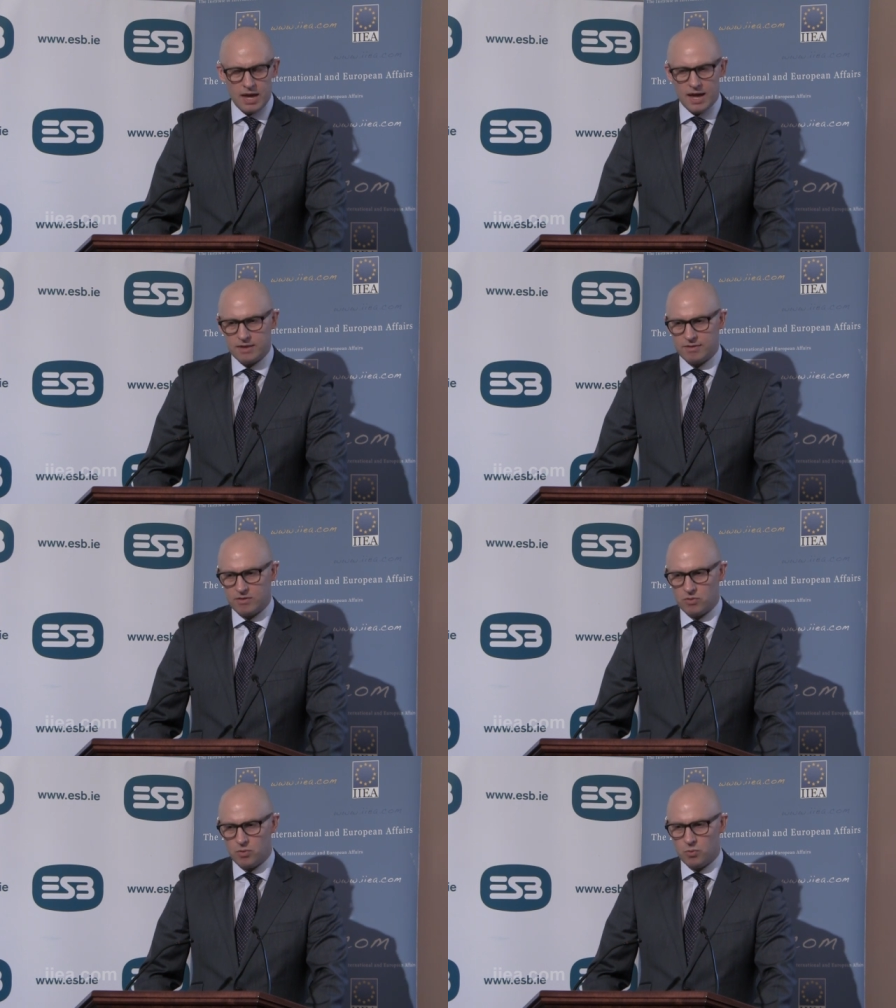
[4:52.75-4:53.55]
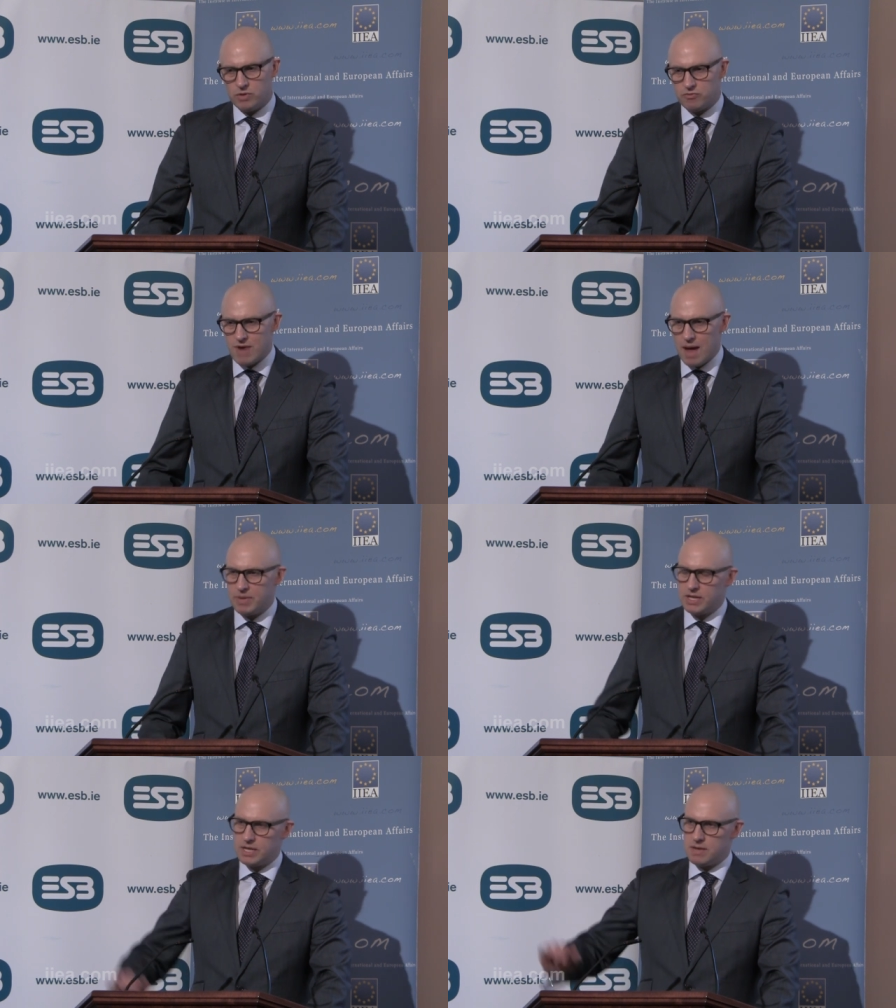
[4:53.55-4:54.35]
And we've
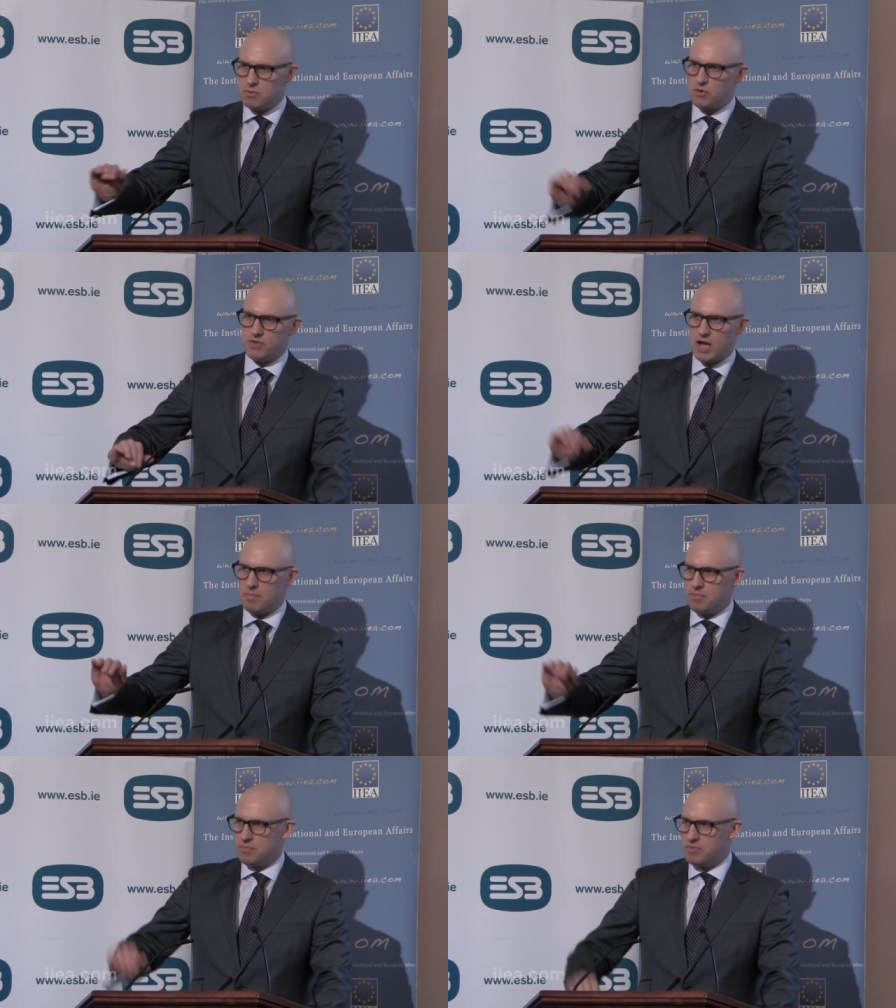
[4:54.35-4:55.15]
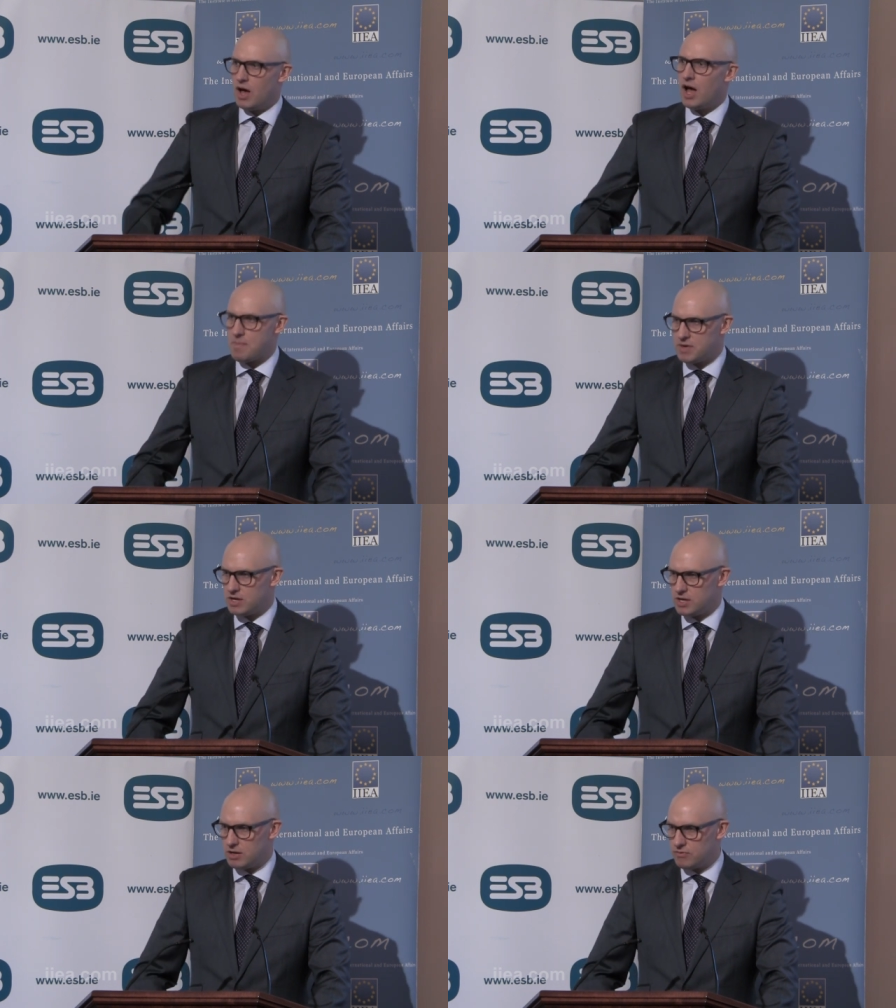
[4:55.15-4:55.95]
rapidly moved up the hype
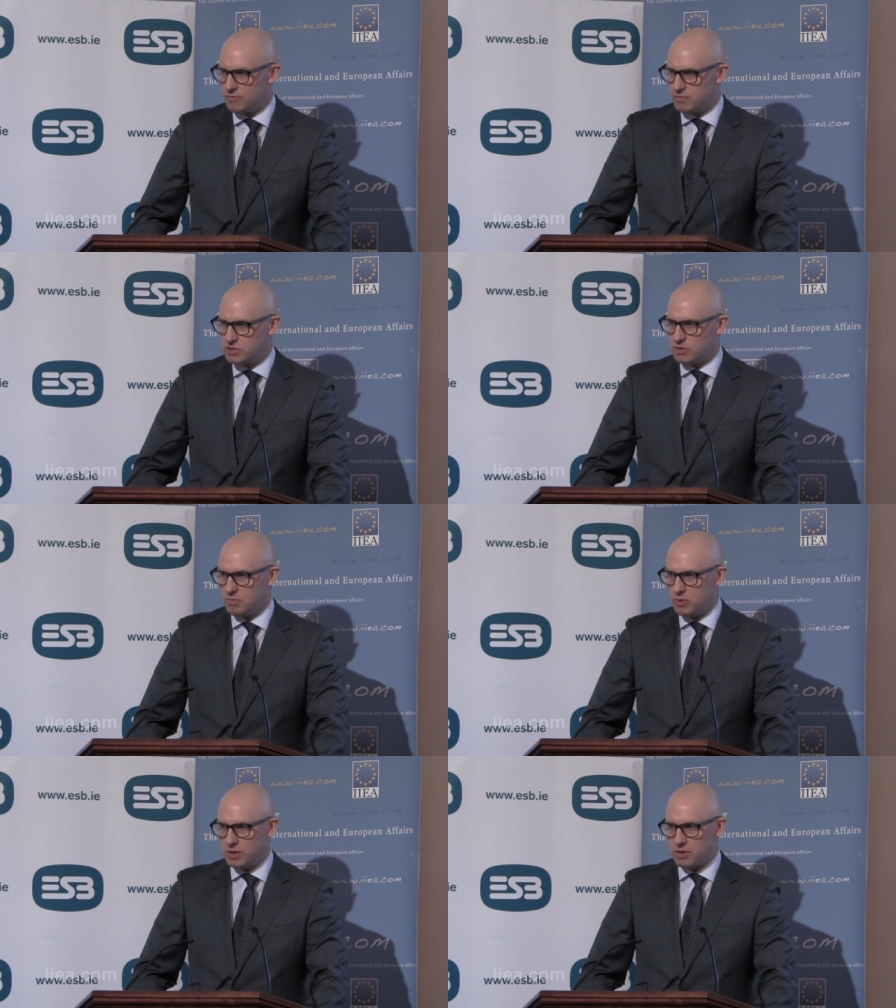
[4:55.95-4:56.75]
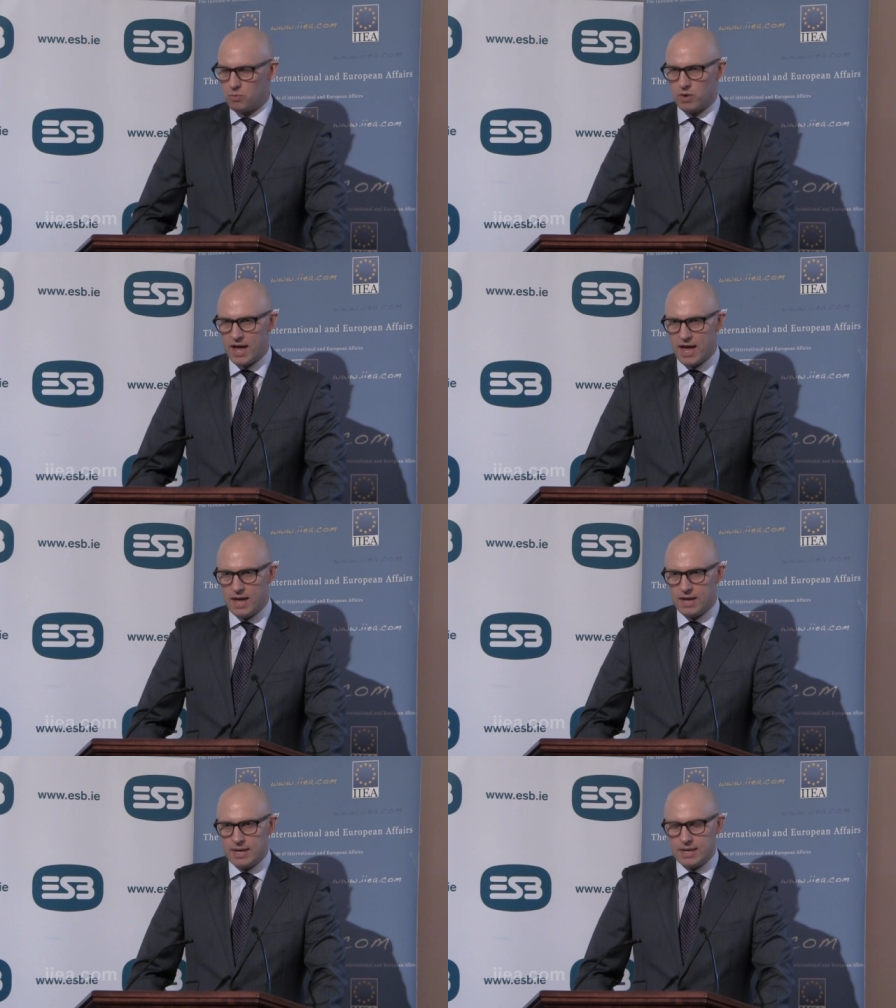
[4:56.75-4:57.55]
curve to a point where